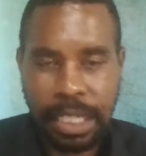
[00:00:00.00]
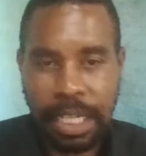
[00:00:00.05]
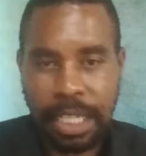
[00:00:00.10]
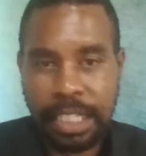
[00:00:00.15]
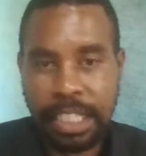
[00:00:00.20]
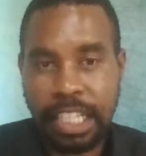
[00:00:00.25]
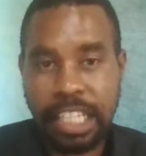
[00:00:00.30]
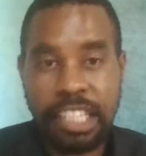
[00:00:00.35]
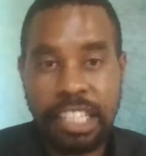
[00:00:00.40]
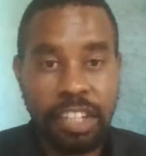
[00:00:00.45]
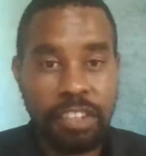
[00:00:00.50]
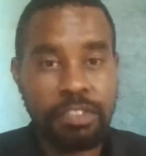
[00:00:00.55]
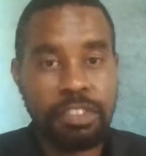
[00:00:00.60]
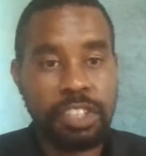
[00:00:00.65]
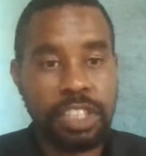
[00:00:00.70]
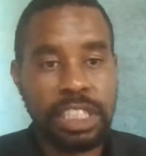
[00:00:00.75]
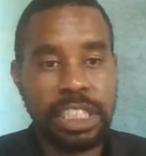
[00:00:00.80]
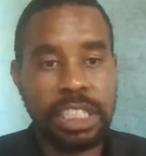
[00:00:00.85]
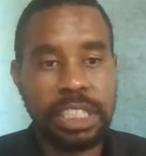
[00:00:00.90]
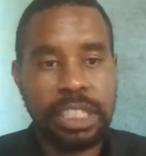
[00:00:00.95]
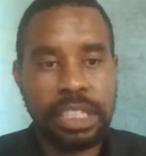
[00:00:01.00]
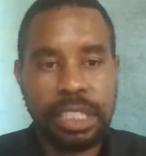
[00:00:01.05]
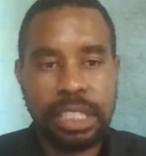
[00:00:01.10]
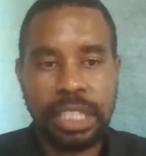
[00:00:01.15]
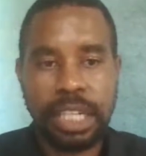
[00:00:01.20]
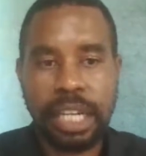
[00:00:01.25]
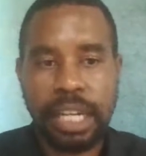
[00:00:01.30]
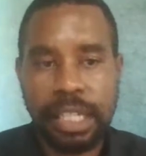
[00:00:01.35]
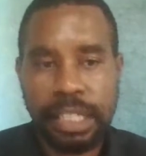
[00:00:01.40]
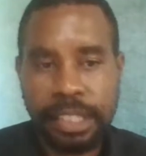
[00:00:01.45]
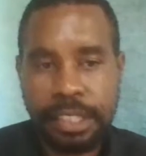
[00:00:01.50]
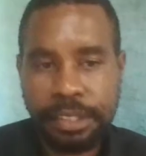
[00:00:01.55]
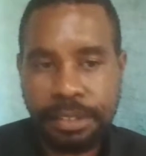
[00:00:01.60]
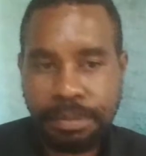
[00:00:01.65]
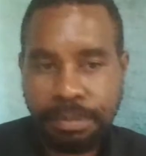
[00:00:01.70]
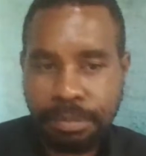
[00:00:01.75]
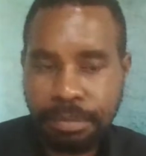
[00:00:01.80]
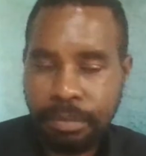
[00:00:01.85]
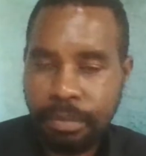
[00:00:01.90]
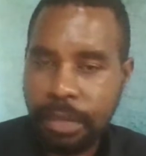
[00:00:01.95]
And the reason for this is that
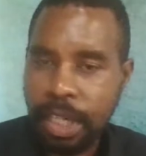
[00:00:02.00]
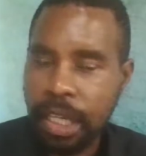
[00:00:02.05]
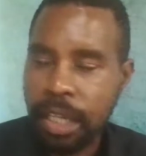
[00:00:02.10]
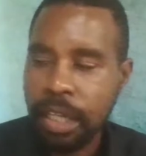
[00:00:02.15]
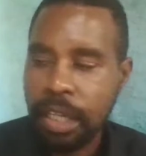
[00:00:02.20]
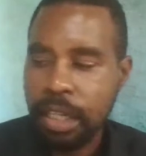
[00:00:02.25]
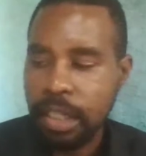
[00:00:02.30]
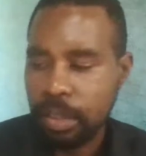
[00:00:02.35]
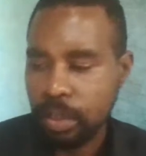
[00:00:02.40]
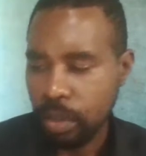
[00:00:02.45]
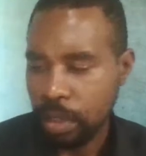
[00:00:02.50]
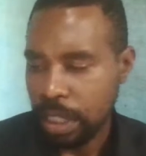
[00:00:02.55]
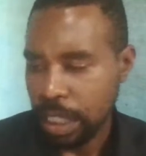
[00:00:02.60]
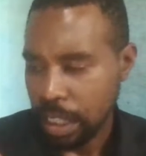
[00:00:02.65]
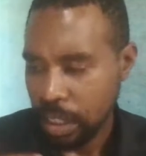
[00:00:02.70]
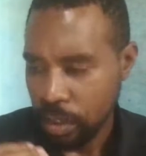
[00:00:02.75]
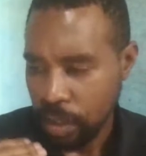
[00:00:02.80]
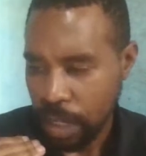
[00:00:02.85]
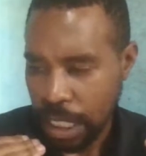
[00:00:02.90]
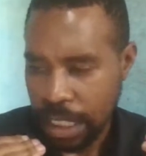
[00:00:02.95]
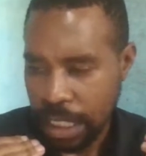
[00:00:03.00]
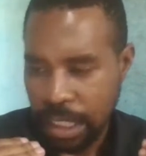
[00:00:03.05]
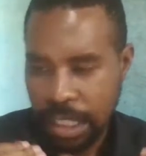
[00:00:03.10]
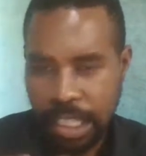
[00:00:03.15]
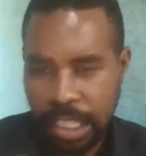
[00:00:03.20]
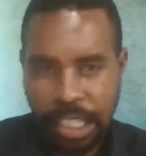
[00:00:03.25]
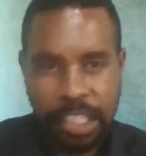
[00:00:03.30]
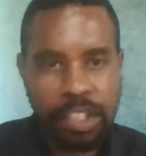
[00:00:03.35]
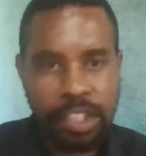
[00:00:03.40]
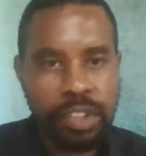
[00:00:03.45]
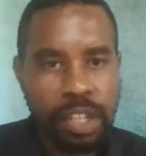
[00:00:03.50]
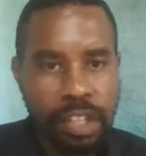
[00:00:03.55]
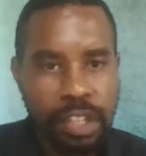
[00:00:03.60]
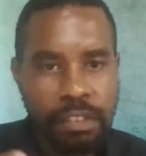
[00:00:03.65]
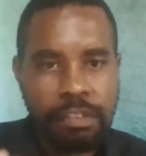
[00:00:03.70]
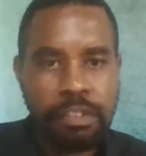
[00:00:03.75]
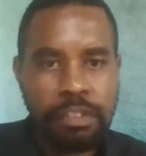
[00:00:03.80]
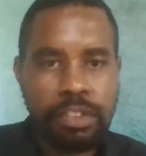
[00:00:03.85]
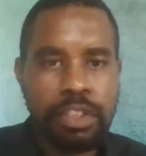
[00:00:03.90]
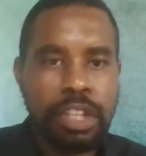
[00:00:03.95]
so that you can secure
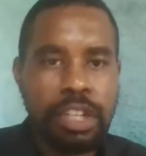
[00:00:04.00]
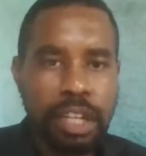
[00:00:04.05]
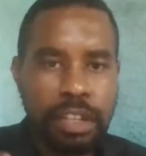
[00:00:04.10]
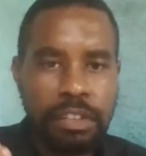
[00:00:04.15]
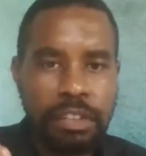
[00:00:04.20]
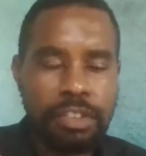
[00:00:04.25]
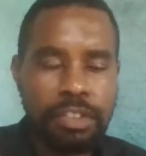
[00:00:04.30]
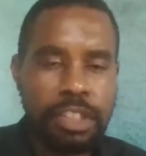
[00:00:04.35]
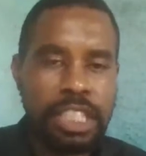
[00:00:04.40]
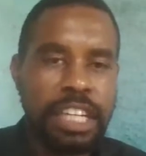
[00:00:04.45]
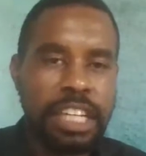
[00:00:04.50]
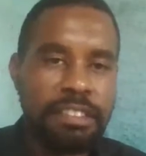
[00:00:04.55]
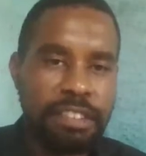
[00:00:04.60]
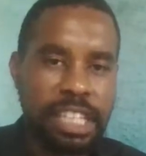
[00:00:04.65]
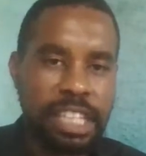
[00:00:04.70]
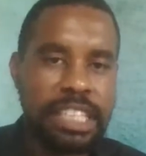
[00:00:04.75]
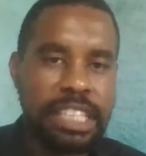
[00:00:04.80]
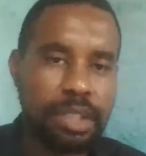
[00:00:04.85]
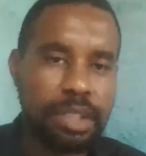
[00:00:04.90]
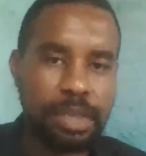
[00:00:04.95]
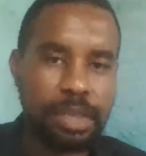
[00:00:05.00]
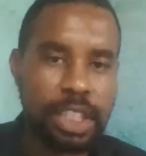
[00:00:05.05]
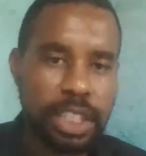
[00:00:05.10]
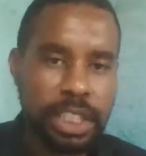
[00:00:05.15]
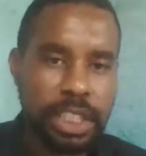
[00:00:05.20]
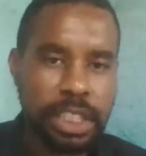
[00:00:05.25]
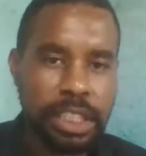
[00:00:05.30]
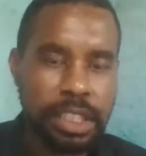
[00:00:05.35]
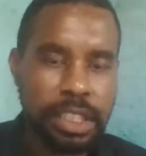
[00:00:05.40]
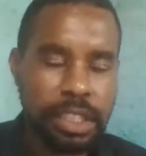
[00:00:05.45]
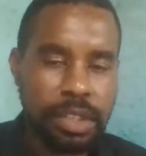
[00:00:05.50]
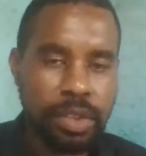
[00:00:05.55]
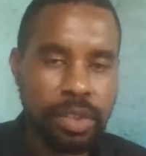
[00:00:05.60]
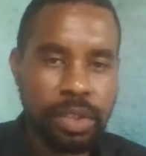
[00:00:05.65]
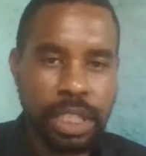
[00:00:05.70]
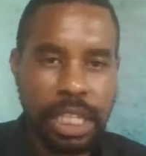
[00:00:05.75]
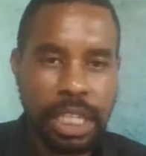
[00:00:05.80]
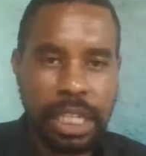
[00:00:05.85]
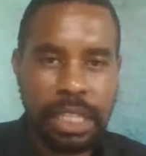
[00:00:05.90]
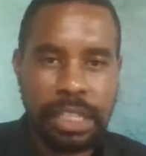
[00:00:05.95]
future funding opportunities, so
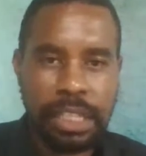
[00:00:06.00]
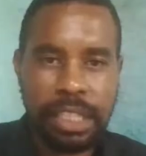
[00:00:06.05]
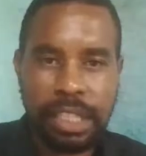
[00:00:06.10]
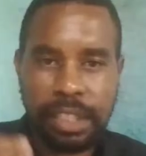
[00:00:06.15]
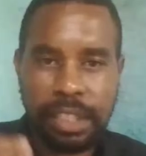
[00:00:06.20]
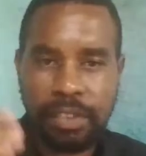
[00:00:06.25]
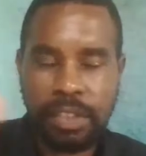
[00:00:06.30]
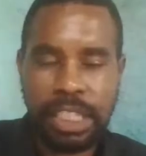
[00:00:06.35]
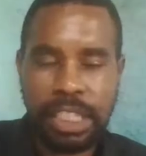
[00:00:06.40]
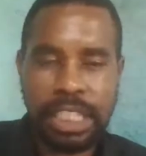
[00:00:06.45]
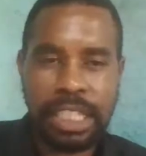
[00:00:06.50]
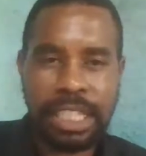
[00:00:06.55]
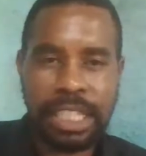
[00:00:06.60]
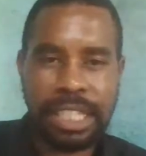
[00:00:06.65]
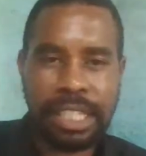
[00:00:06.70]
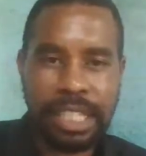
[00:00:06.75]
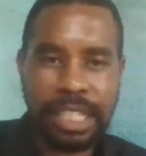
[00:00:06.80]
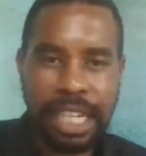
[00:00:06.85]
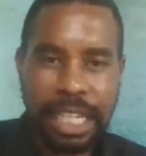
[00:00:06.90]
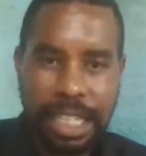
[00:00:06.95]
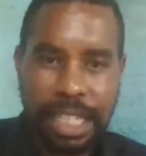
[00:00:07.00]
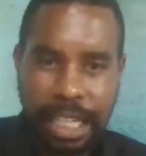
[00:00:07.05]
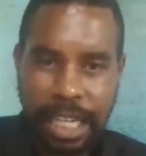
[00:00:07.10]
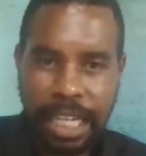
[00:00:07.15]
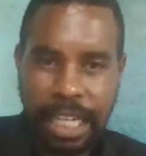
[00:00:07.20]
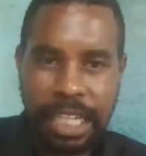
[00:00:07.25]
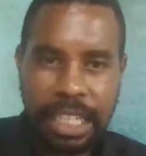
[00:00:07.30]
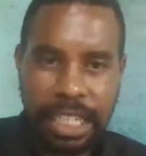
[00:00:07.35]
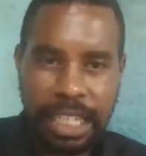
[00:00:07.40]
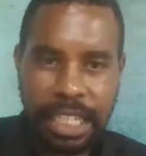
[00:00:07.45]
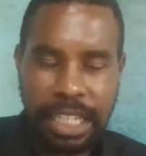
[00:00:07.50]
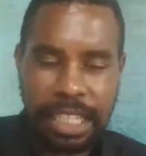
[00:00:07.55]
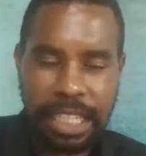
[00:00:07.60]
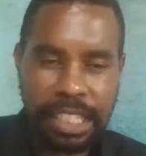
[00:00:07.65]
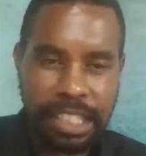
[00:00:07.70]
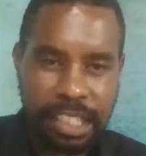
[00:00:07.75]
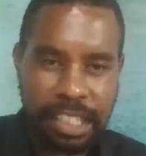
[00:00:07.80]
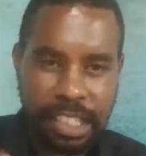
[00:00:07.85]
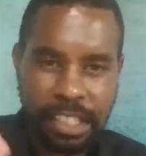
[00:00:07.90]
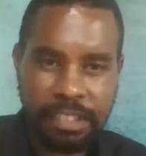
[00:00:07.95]
that when that grant
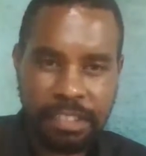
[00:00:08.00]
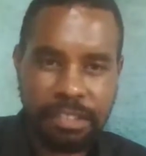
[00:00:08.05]
has